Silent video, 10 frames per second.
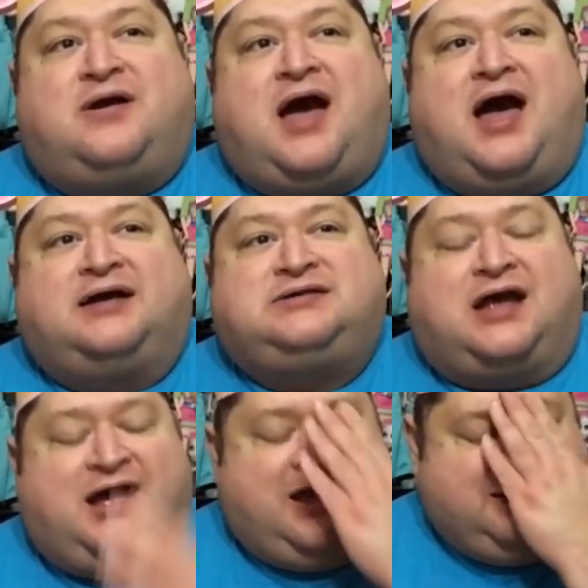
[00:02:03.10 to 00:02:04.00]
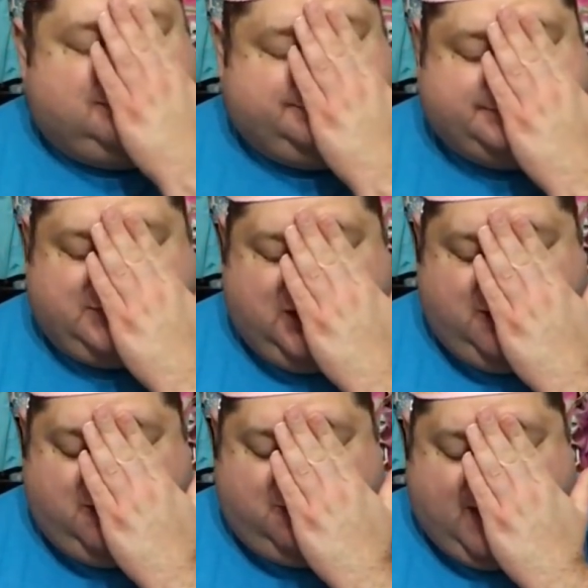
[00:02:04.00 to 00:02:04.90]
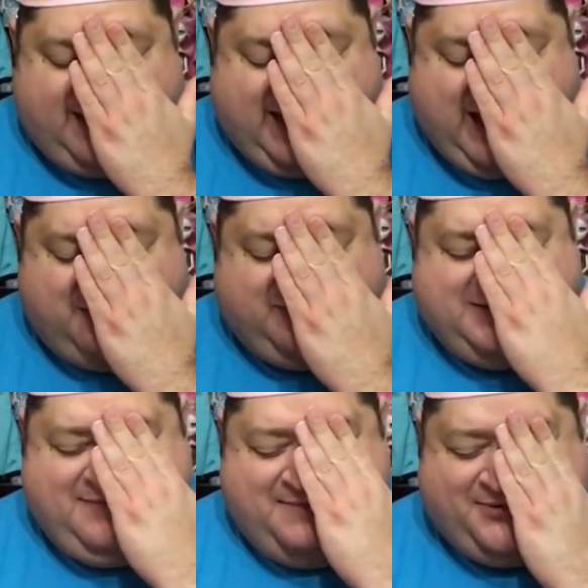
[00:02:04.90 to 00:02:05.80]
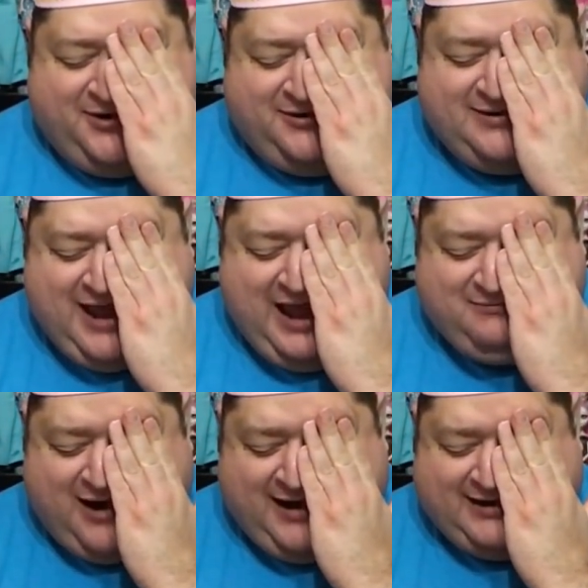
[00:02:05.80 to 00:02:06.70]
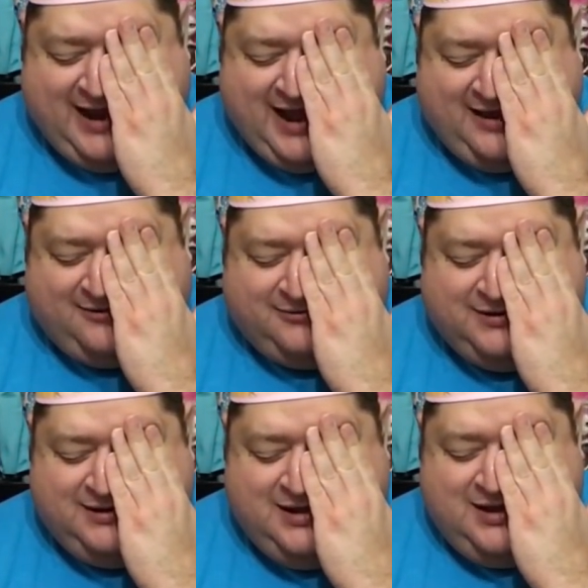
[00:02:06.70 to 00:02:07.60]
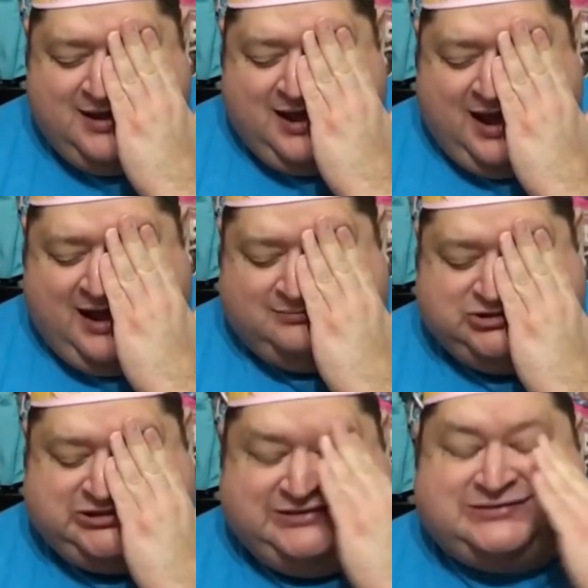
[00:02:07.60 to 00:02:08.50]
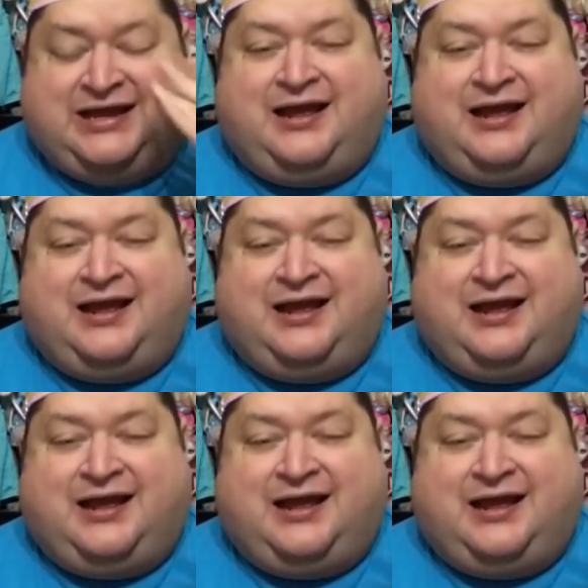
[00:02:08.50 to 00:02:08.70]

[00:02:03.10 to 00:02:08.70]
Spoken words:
got, I can't remember her name right now. Miss